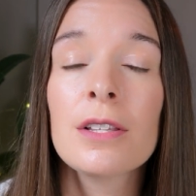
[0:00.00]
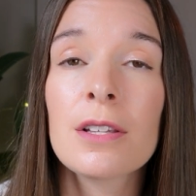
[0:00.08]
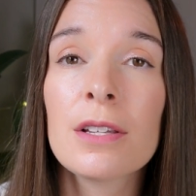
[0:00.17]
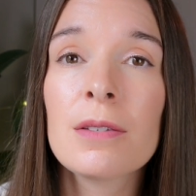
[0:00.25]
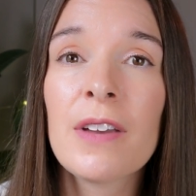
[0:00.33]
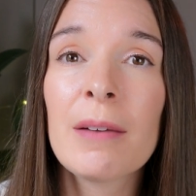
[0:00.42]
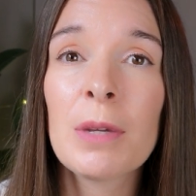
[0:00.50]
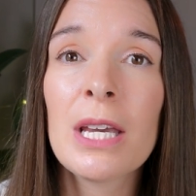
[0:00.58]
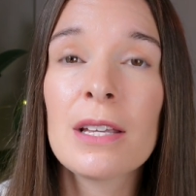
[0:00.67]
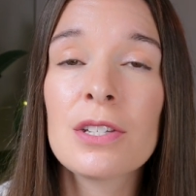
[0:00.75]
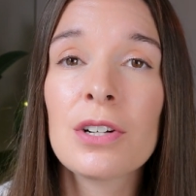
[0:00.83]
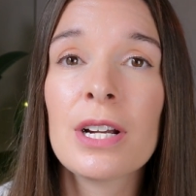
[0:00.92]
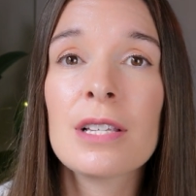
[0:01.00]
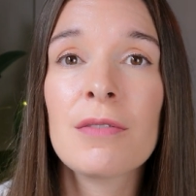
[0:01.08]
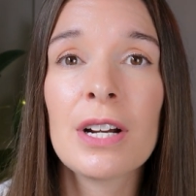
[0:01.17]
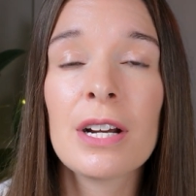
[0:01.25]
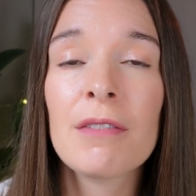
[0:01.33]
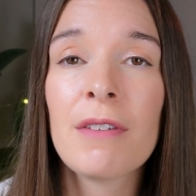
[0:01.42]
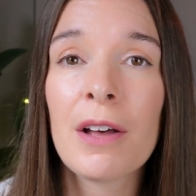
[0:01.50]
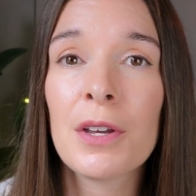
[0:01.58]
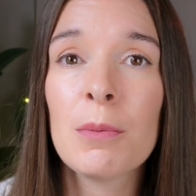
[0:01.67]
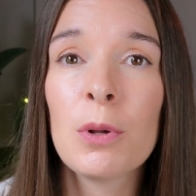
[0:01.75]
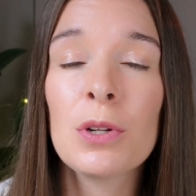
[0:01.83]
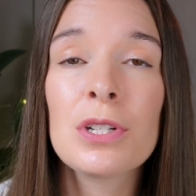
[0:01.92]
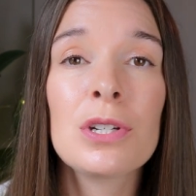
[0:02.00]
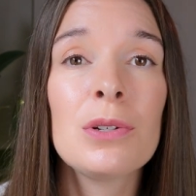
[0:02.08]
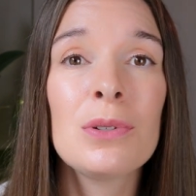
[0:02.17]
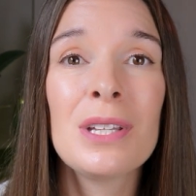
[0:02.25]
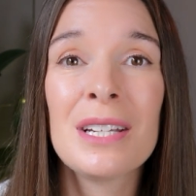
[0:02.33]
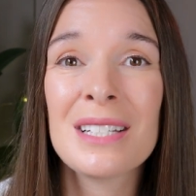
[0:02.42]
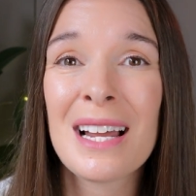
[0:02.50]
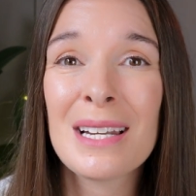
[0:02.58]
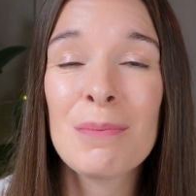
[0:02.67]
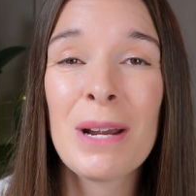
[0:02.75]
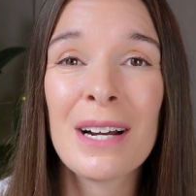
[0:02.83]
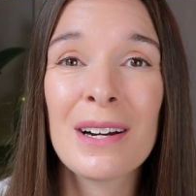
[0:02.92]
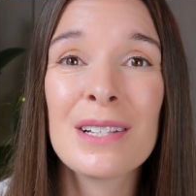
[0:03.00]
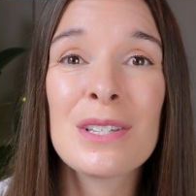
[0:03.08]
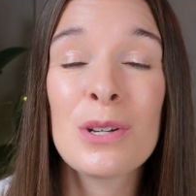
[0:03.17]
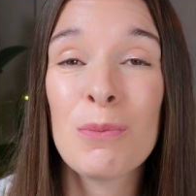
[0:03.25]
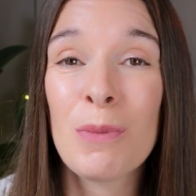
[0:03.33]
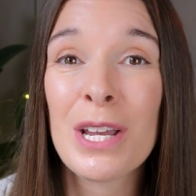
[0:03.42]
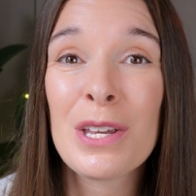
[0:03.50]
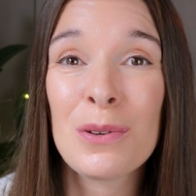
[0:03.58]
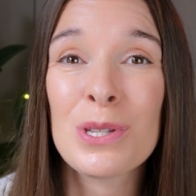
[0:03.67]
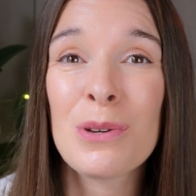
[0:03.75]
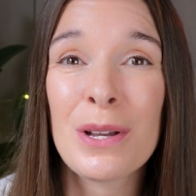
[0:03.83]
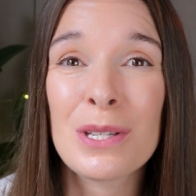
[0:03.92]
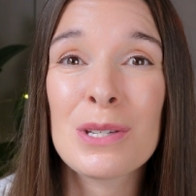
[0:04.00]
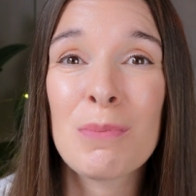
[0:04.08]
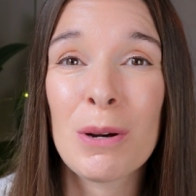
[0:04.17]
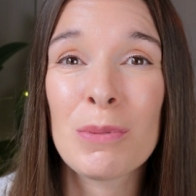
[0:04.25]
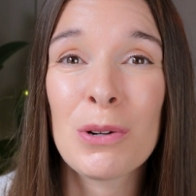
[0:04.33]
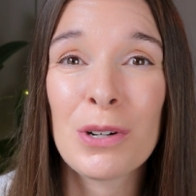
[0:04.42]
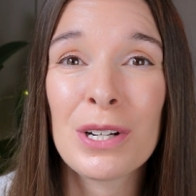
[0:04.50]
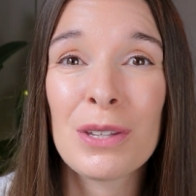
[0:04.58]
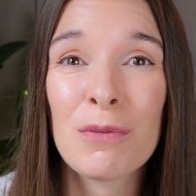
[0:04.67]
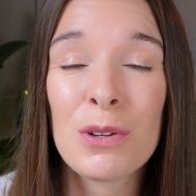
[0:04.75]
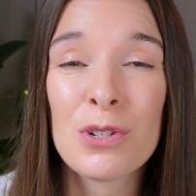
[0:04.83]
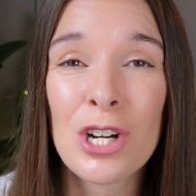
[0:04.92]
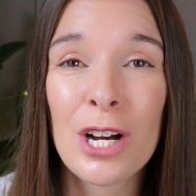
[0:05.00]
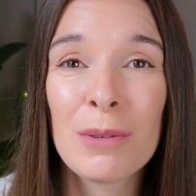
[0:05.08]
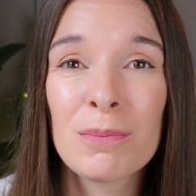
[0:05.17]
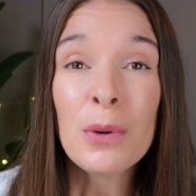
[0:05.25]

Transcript: So this family history is very valuable to the intended parents who might use you as a sperm donor in the future.